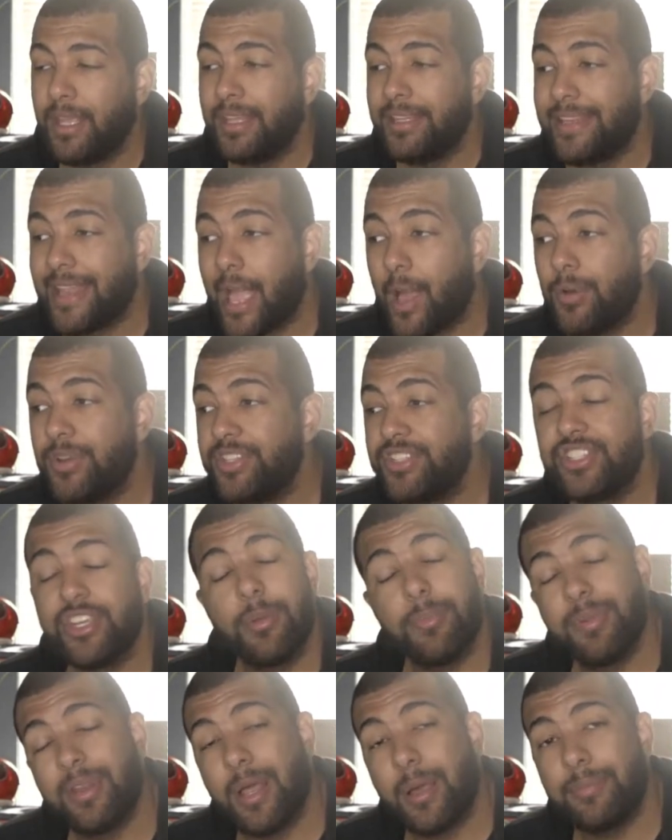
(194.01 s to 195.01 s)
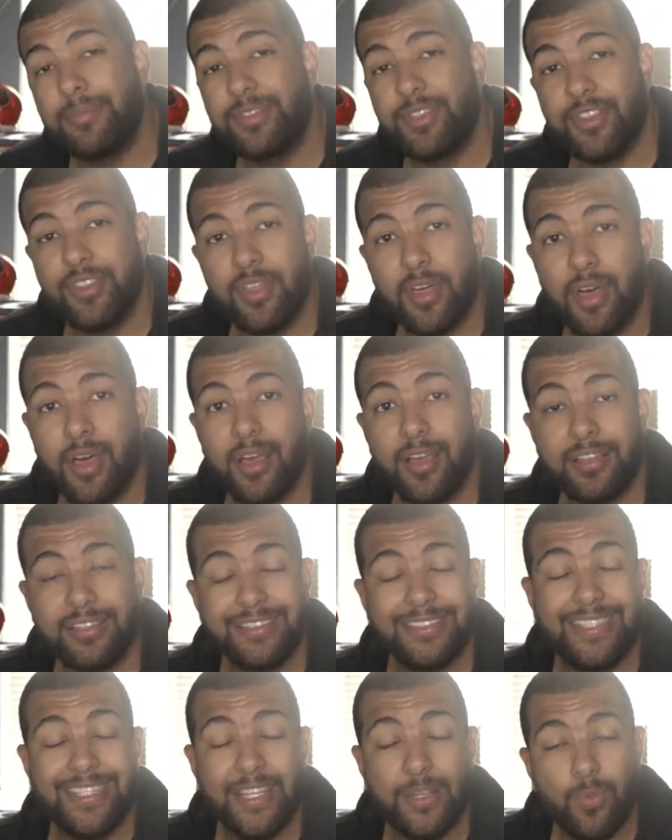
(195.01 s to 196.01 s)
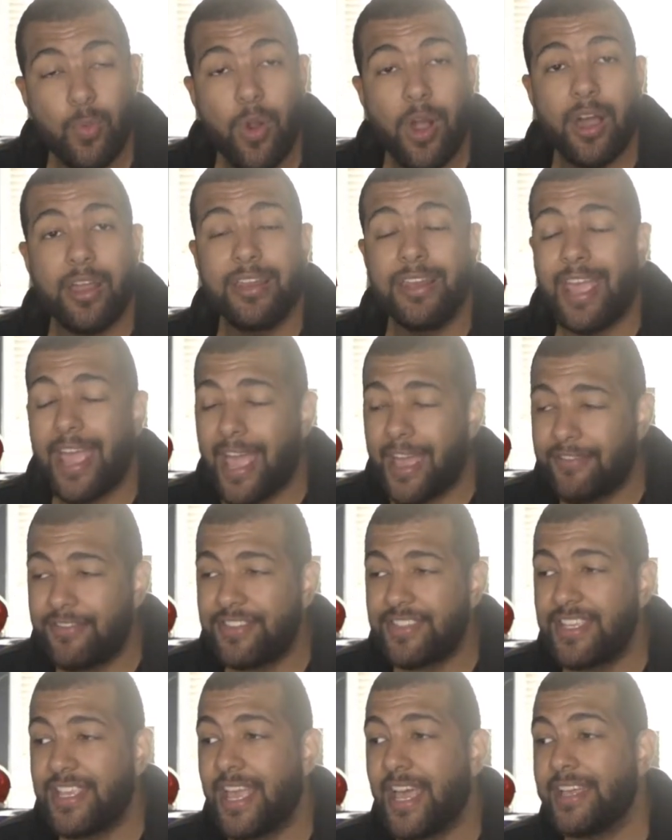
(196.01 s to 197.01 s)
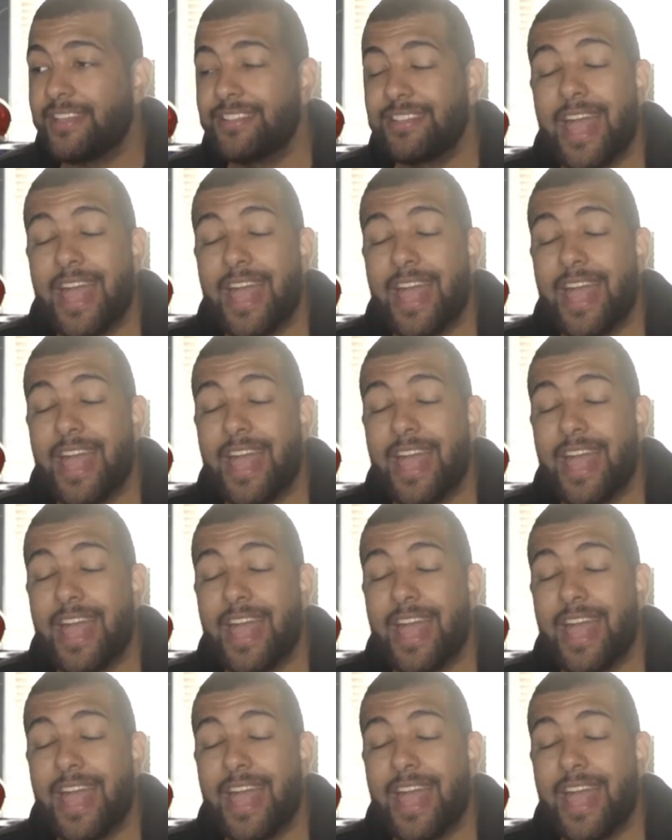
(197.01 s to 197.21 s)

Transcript: now he's jumping up to the D1 FCS,